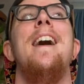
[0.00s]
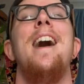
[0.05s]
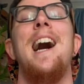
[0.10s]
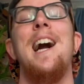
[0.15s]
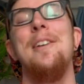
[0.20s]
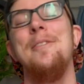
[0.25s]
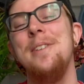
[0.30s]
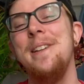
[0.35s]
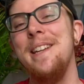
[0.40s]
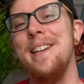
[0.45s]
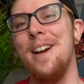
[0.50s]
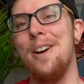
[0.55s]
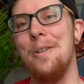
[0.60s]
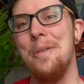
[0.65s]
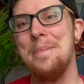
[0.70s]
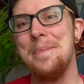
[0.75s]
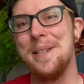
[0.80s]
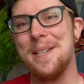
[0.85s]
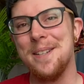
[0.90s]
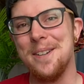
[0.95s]
I really
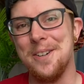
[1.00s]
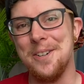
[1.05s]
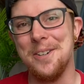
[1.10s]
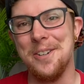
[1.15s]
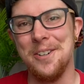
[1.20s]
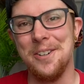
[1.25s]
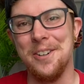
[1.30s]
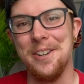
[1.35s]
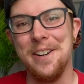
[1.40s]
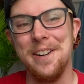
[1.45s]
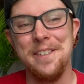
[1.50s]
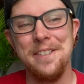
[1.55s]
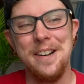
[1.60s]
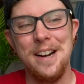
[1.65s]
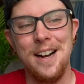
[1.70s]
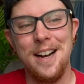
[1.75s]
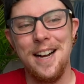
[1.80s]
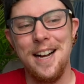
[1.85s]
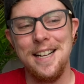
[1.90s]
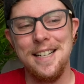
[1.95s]
hope so.
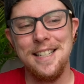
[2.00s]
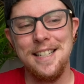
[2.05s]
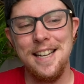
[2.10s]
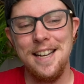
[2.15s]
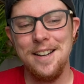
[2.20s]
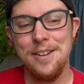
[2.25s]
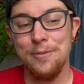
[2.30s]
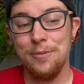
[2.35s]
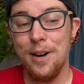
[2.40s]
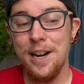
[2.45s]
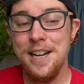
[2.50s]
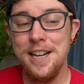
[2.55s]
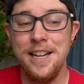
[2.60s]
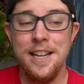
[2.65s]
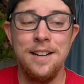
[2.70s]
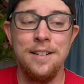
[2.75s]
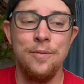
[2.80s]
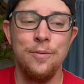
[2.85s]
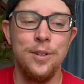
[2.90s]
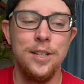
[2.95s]
I say
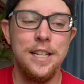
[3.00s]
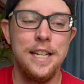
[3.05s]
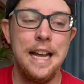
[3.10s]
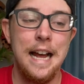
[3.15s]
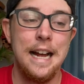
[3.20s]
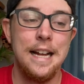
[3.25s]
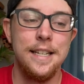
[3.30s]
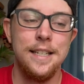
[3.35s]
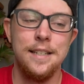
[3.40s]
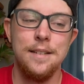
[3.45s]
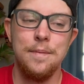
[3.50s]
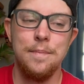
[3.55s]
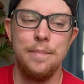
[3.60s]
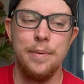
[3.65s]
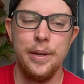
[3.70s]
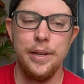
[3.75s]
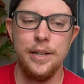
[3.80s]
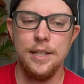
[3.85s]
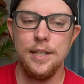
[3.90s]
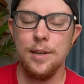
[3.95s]
writing really hasn't
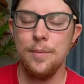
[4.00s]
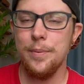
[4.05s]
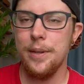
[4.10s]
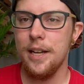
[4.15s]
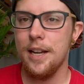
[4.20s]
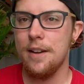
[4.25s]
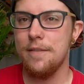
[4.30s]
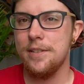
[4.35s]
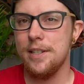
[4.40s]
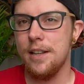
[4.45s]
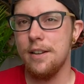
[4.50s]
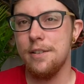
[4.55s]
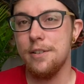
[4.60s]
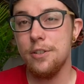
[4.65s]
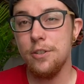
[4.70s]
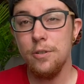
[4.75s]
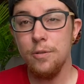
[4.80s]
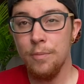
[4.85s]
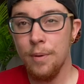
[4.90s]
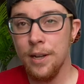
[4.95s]
been something I've done
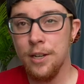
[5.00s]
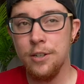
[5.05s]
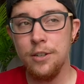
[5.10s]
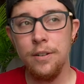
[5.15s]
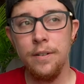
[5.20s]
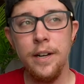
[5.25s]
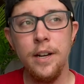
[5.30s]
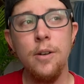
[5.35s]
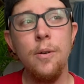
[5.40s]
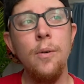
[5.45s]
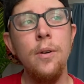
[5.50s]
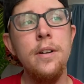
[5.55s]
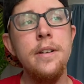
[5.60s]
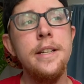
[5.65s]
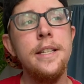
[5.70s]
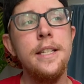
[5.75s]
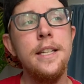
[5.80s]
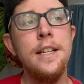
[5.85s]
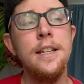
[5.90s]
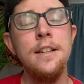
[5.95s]
too much during
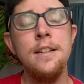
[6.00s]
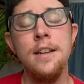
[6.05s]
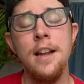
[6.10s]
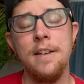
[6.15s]
quarantine.